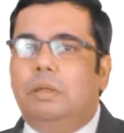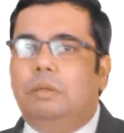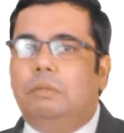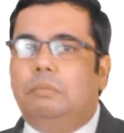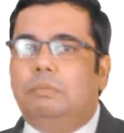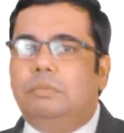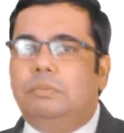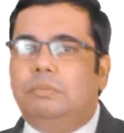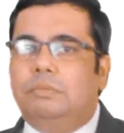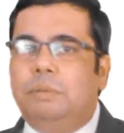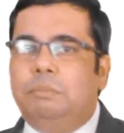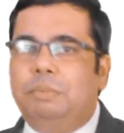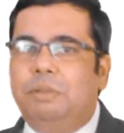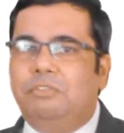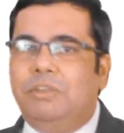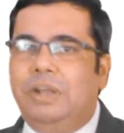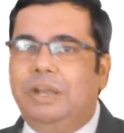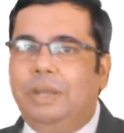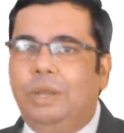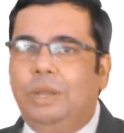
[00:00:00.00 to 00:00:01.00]
some
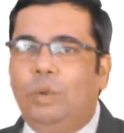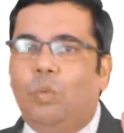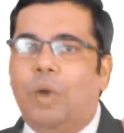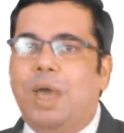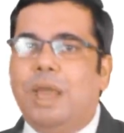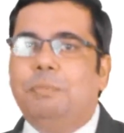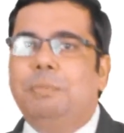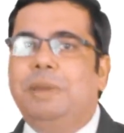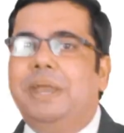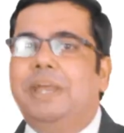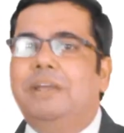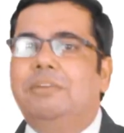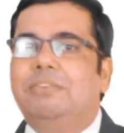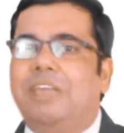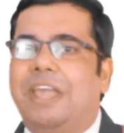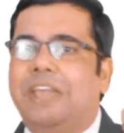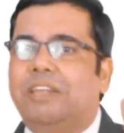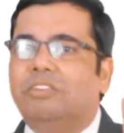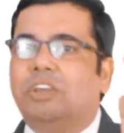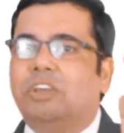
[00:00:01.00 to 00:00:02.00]
different
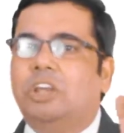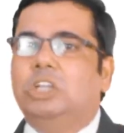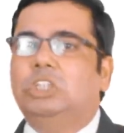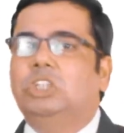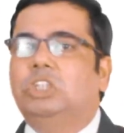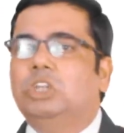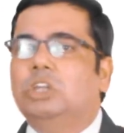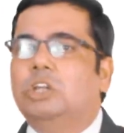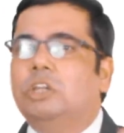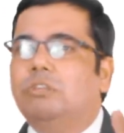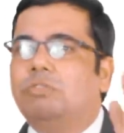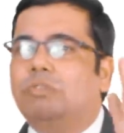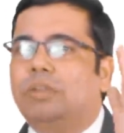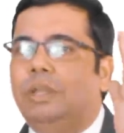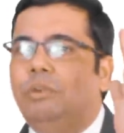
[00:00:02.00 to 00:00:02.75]
requirements, excursions,